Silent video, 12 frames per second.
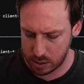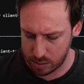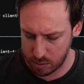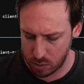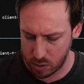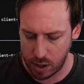
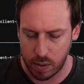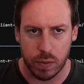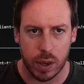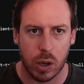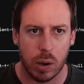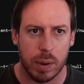Some more
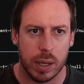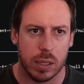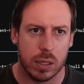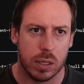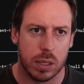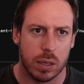MV
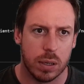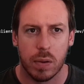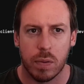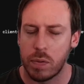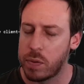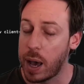comments.
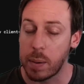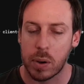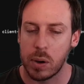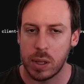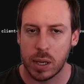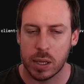Vibe
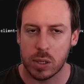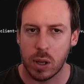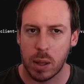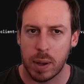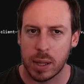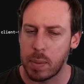coding is
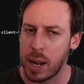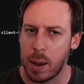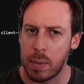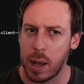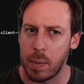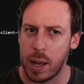all about the blah,
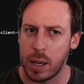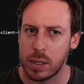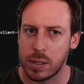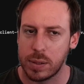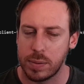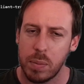blah,
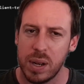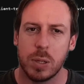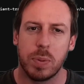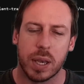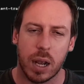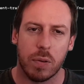blahs. Please
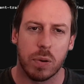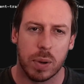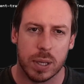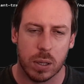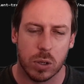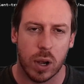be careful
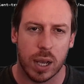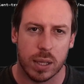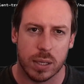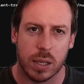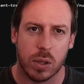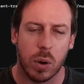when you're trying
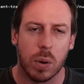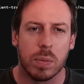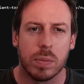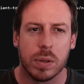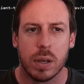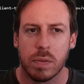this at home.